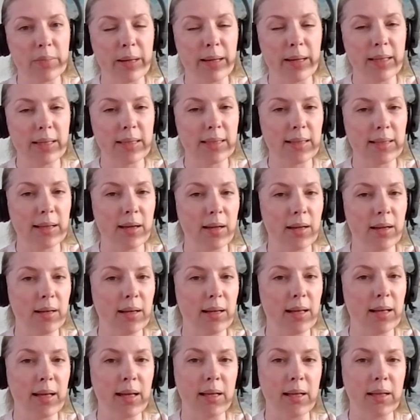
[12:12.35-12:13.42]
Pakistan
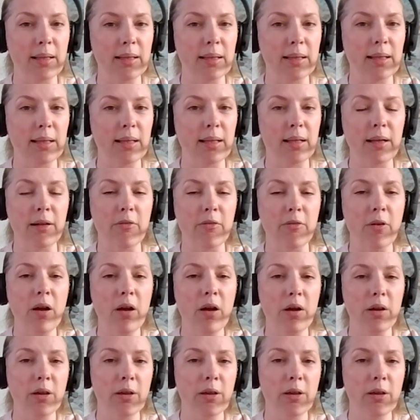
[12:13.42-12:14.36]
and in Iraq